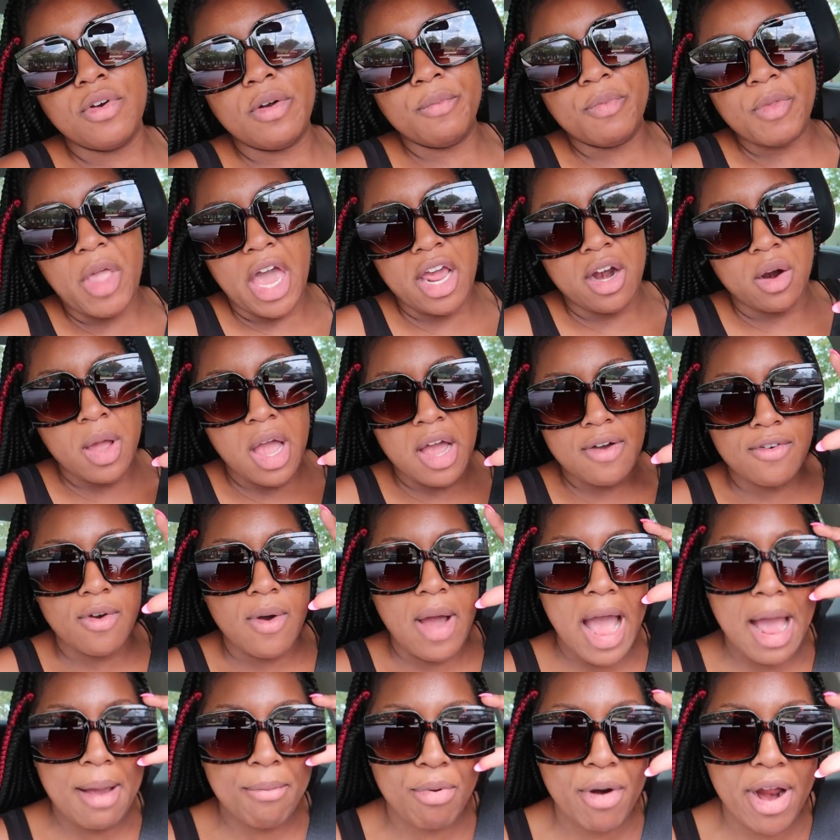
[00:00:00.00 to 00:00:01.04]
them. I don't have on
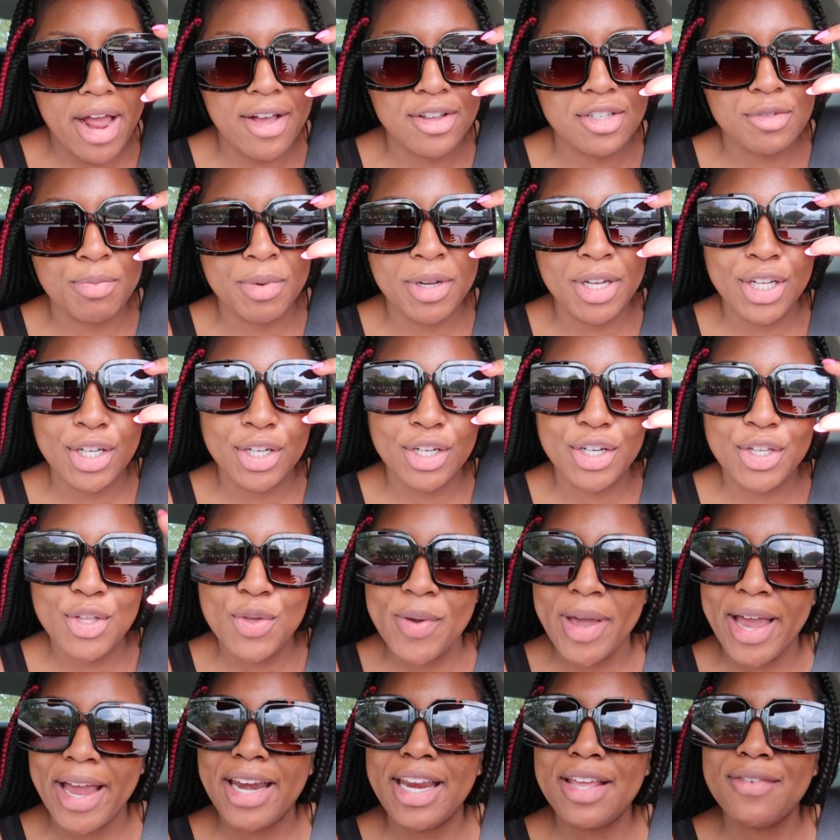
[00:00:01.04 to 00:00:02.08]
eyebrows, but look,
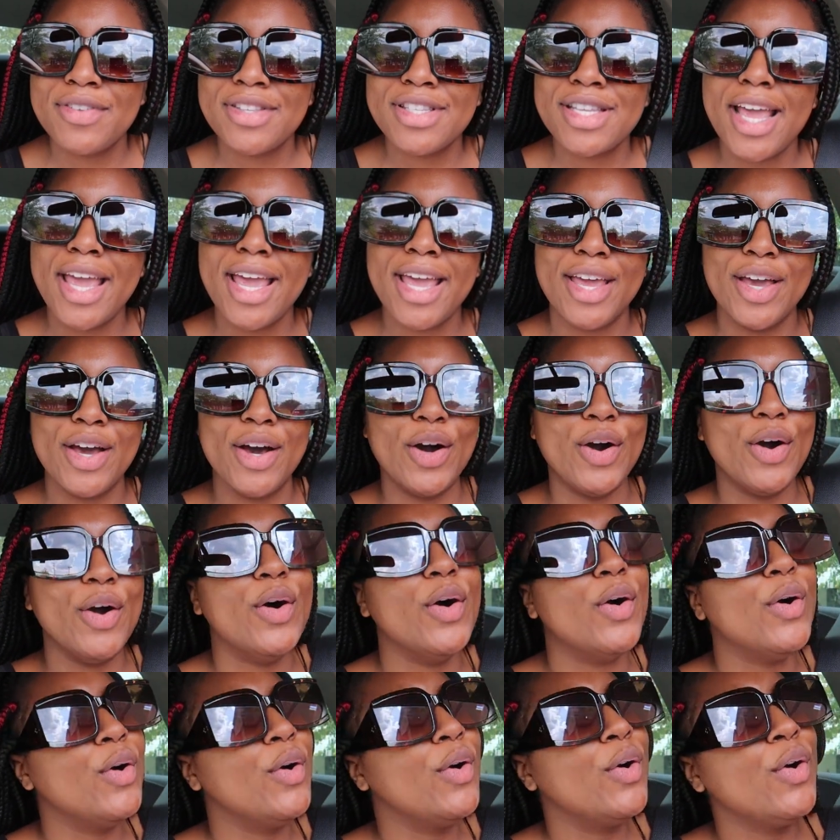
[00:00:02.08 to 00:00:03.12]
you can't even
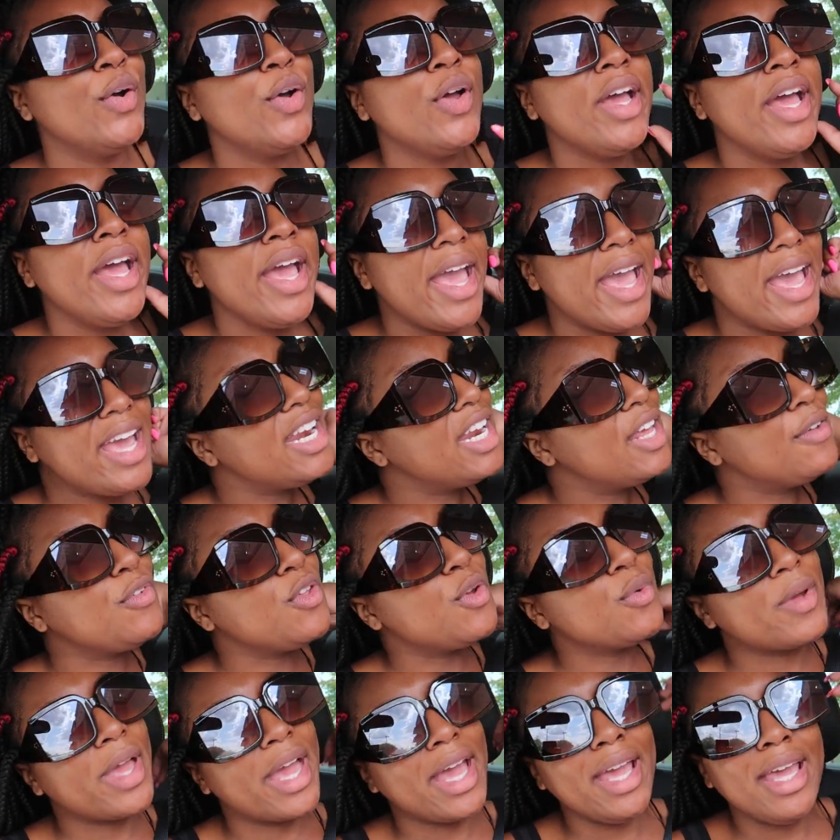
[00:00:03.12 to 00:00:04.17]
tell. And if
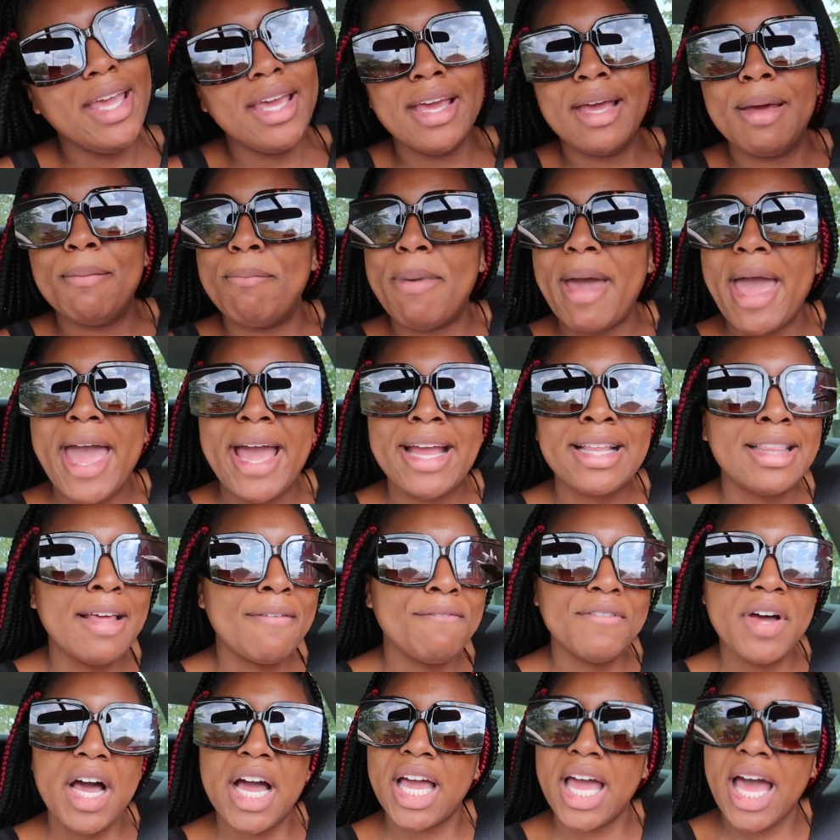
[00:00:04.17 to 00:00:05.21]
you can, back the
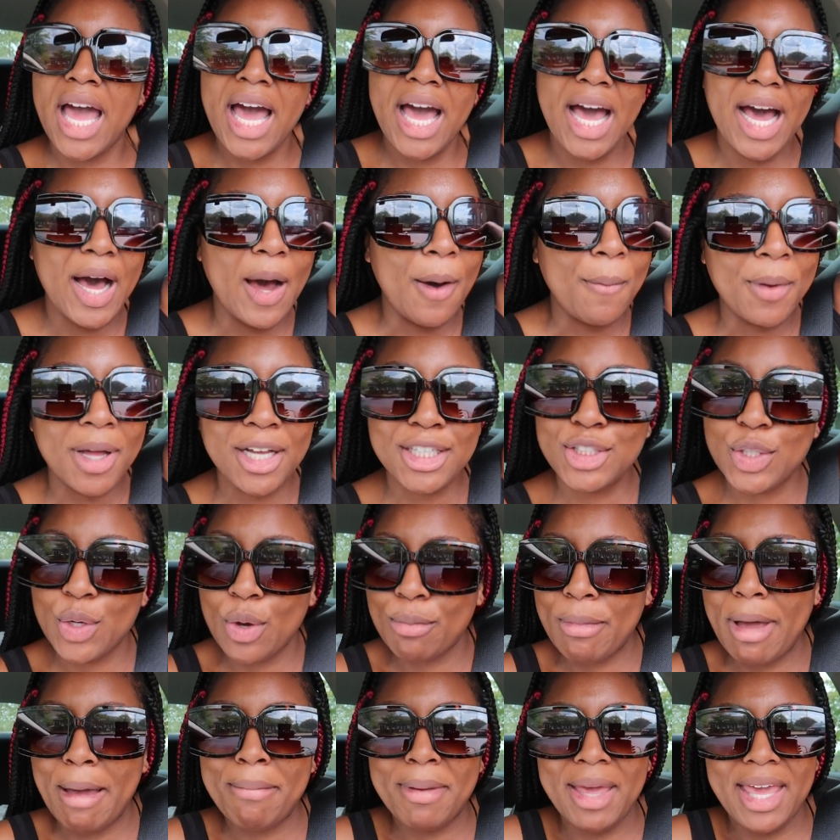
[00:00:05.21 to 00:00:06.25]
fuck up, cause you
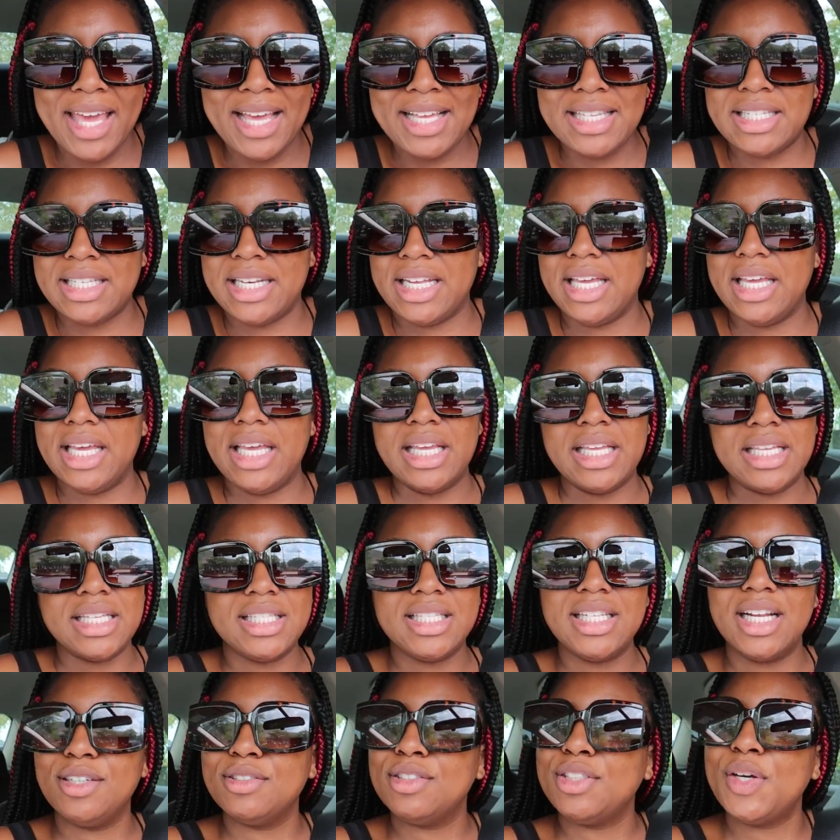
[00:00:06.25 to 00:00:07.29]
in my business.
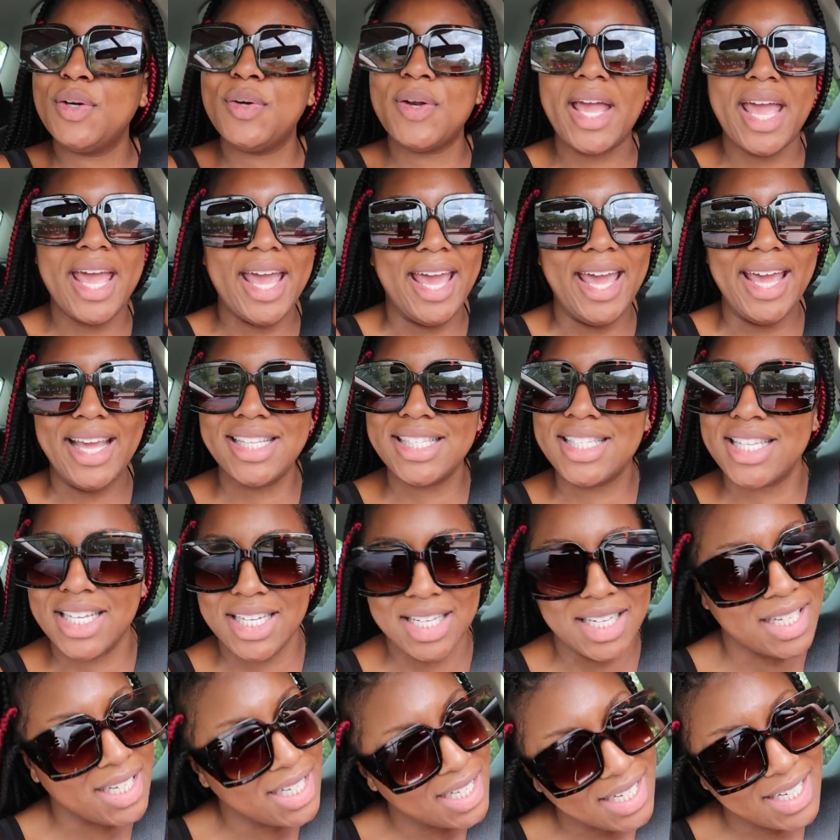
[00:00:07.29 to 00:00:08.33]
Don't do
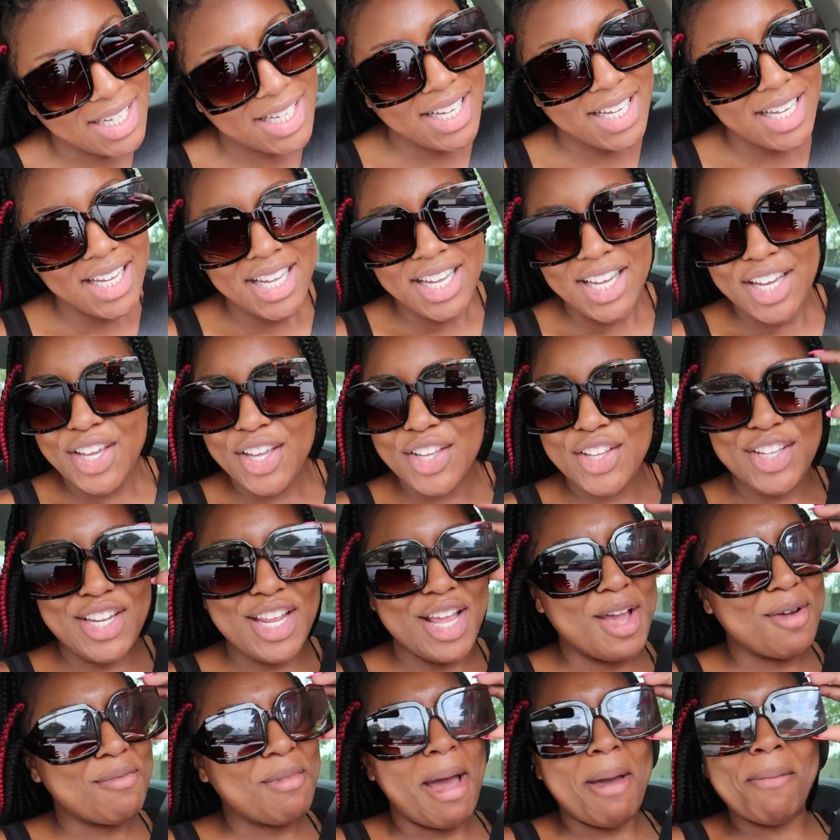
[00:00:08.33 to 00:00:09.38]
that.
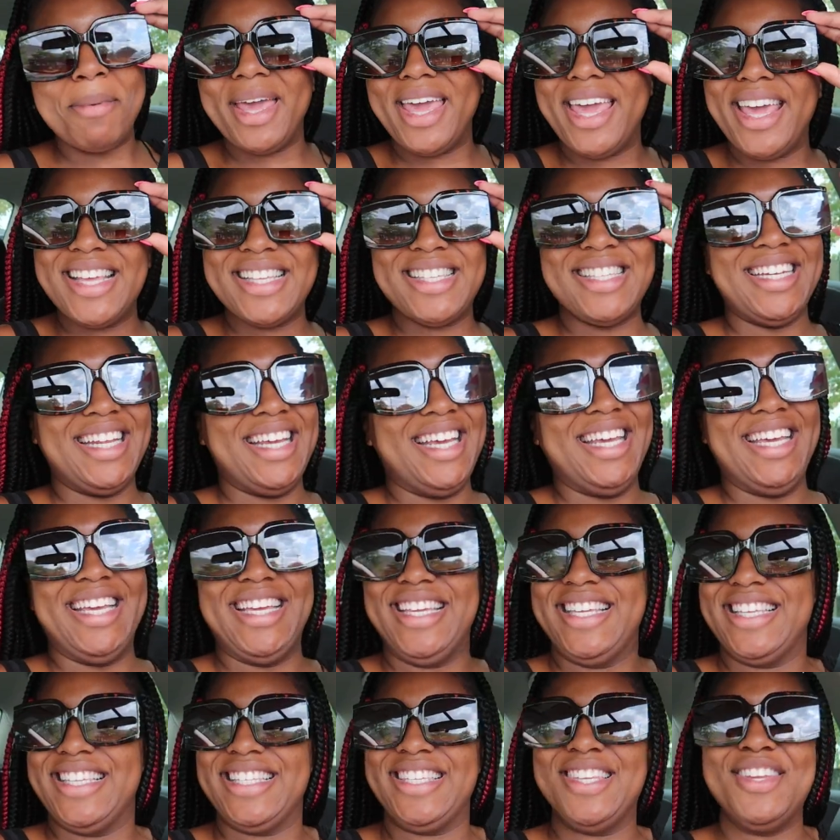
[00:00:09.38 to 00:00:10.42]
You're in my
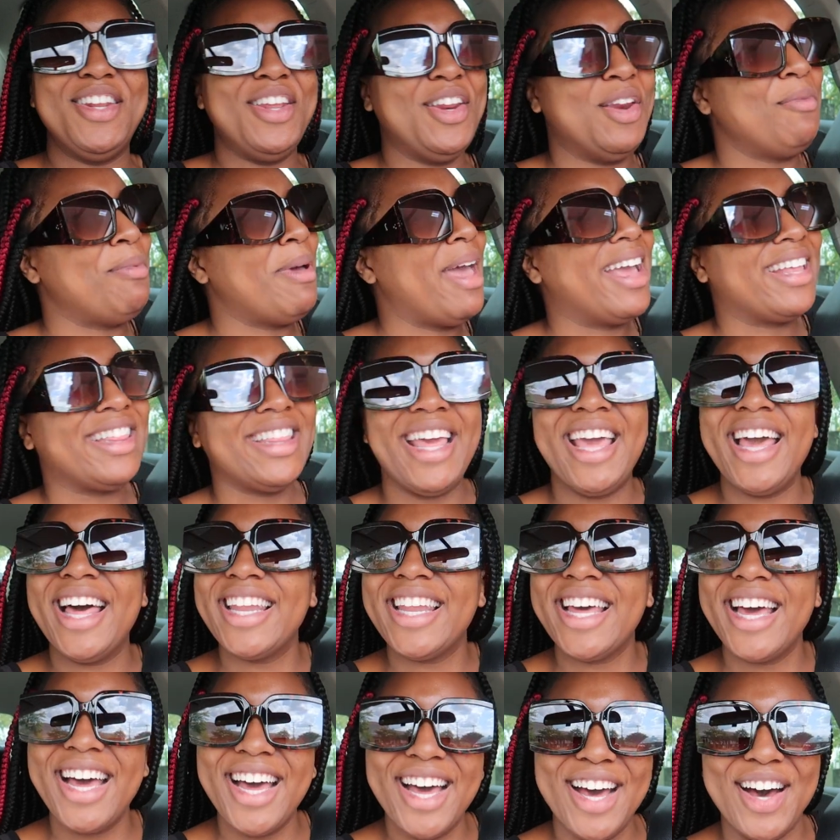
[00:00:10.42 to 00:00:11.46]
business. You need to back the
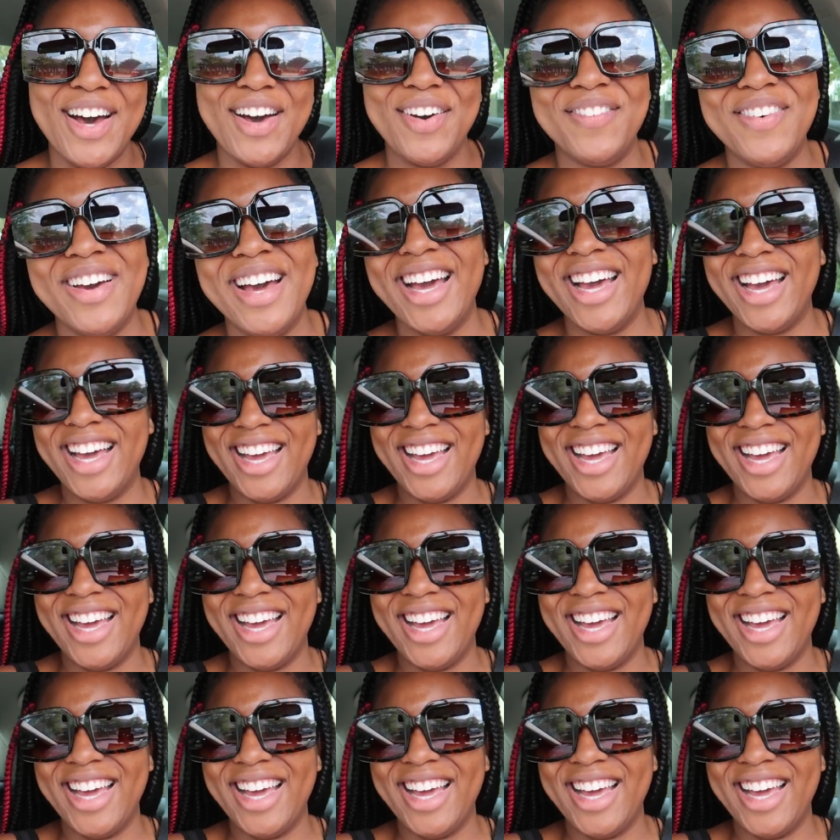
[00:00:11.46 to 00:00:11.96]
hell up.